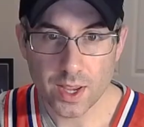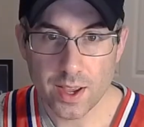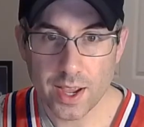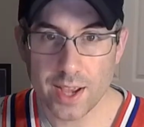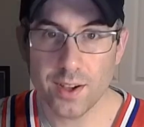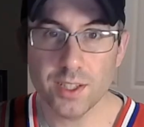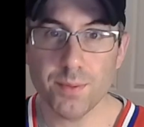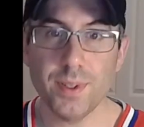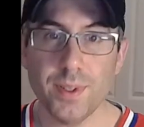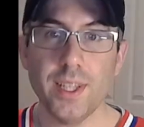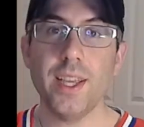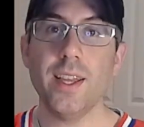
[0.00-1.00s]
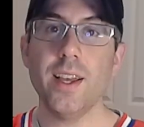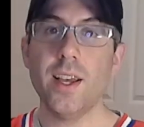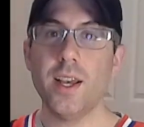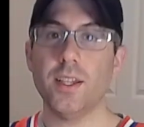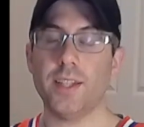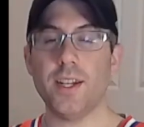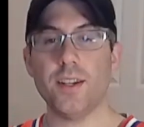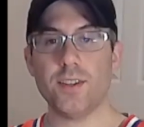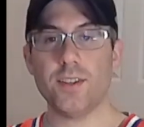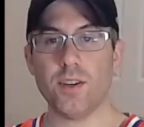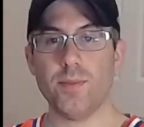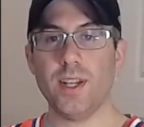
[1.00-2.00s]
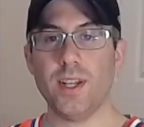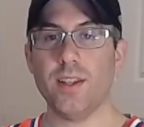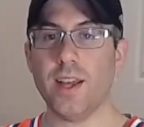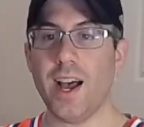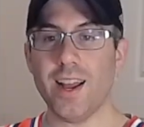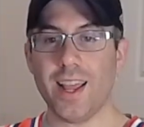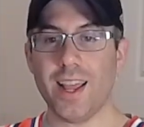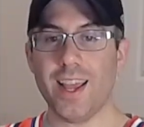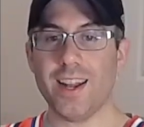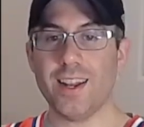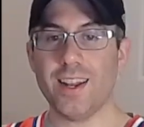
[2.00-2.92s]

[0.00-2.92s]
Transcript: And ultimately, they determined the hot hand